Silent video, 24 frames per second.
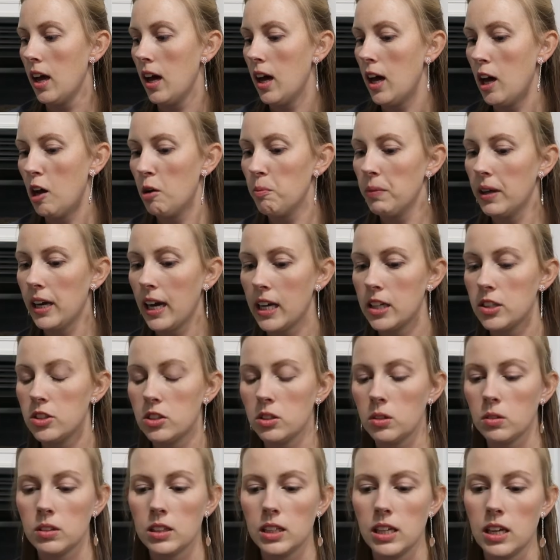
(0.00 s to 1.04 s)
but I
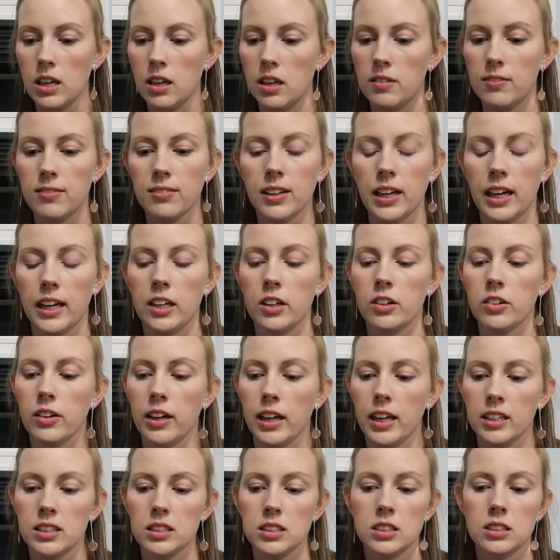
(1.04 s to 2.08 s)
do leave like
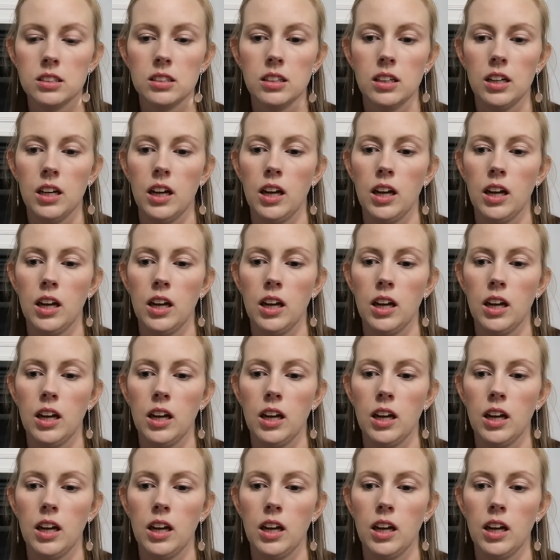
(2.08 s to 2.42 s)
Grant's